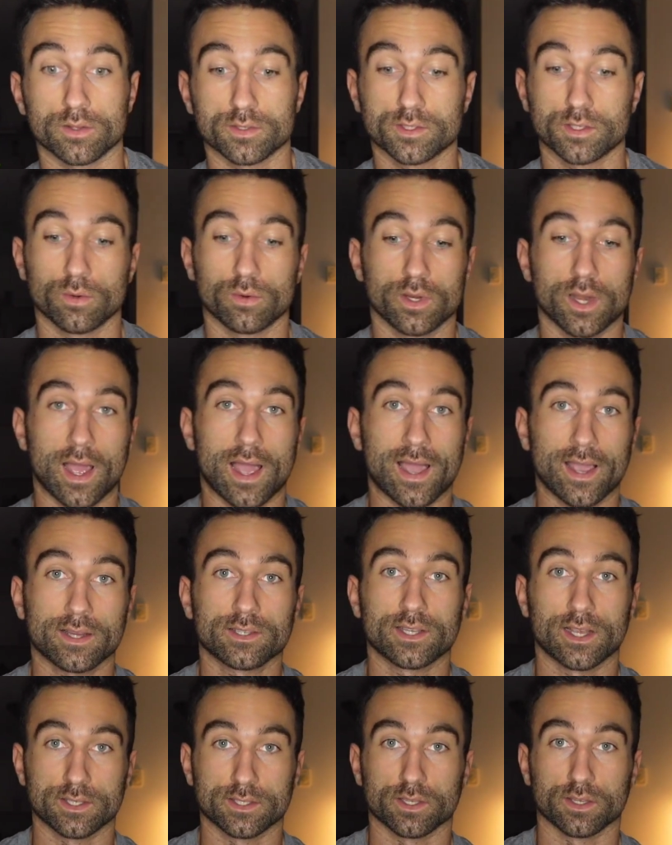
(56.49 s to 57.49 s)
So it
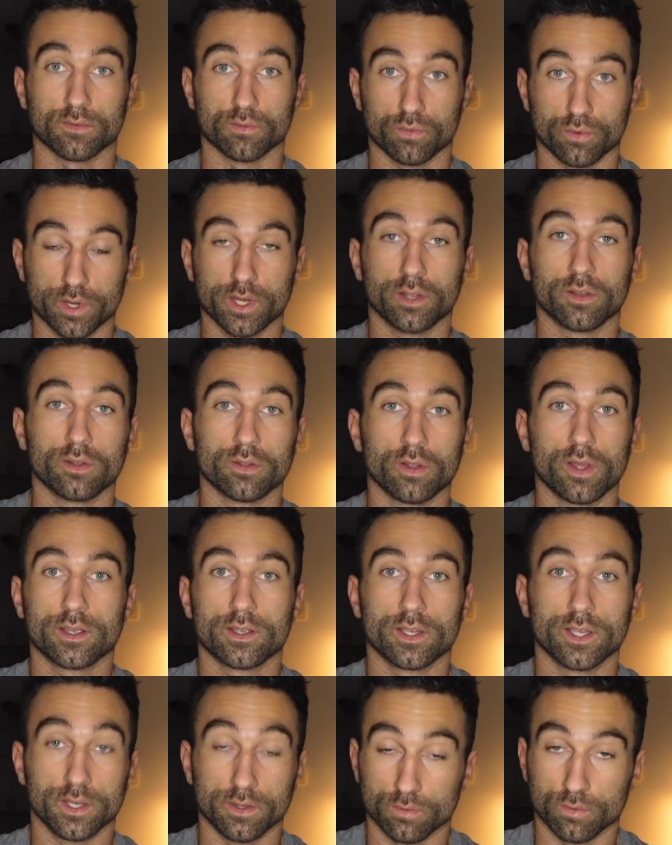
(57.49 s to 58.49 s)
acts as a real
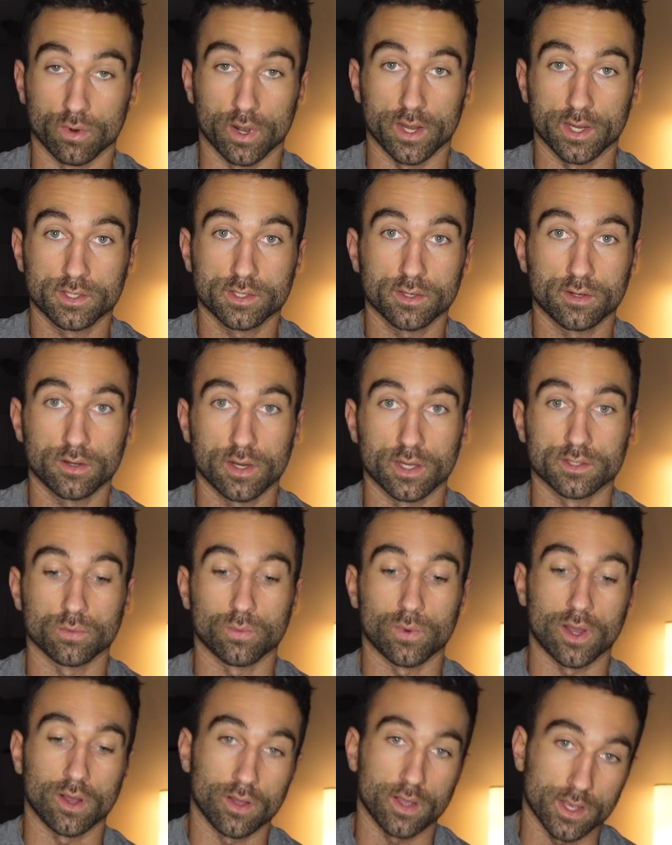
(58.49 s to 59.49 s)
eraser as
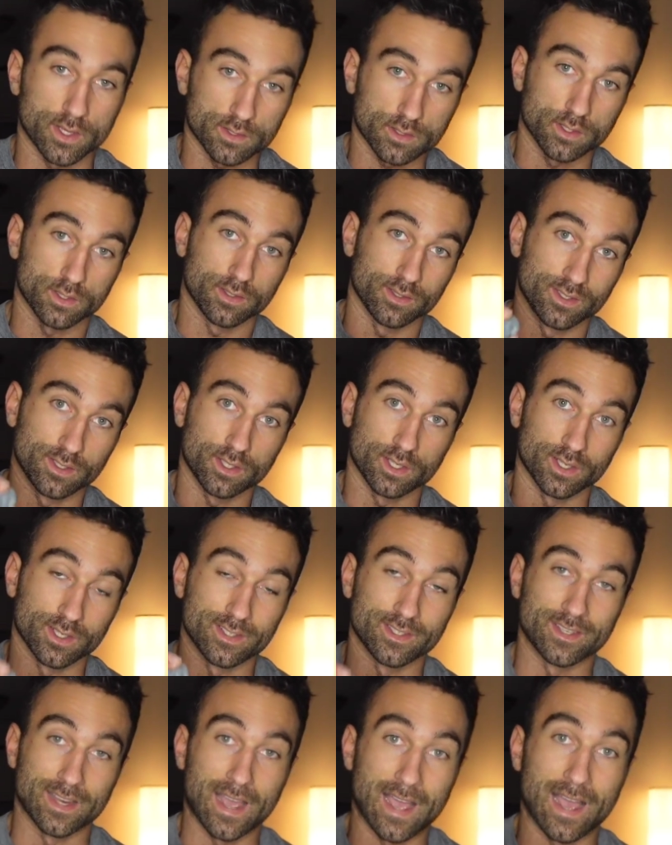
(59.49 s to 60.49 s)
well as to
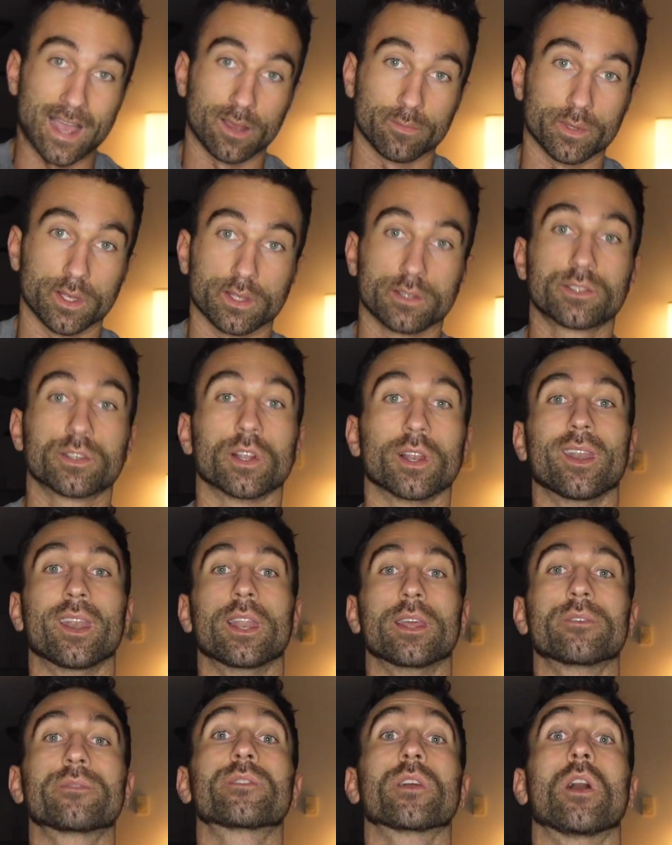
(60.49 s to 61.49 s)
dab it to
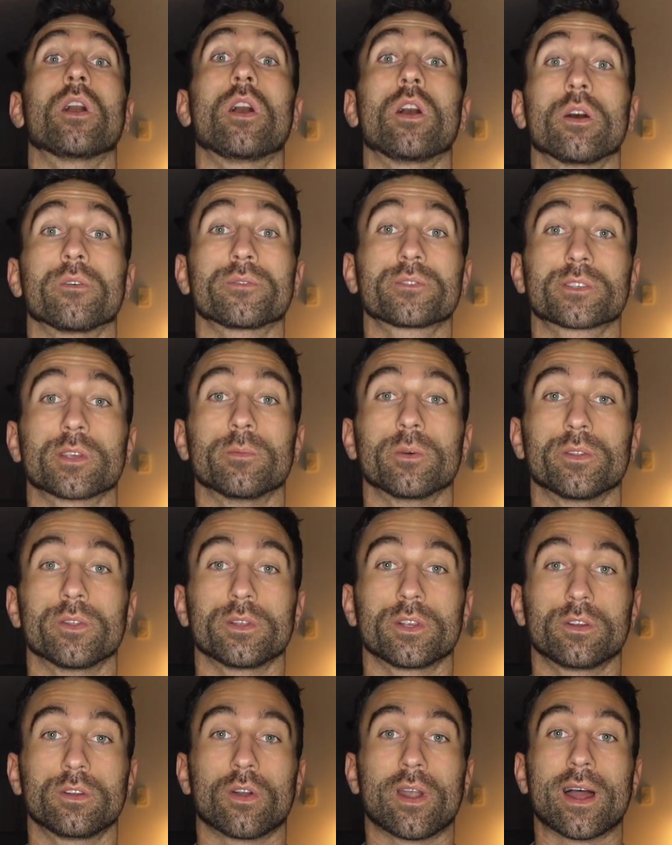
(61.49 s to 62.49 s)
lift off some of the
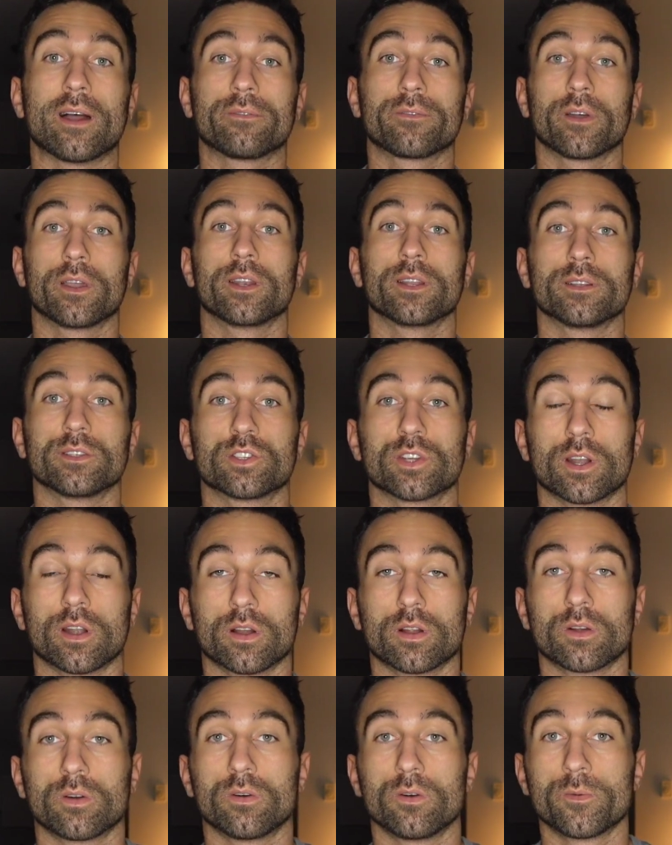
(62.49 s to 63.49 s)
graphite and
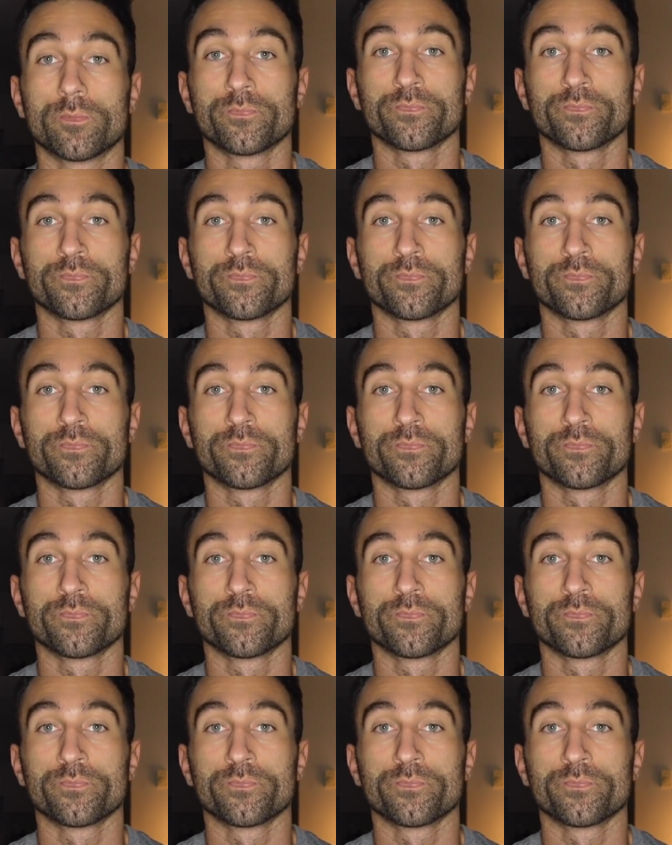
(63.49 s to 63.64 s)
charcoal.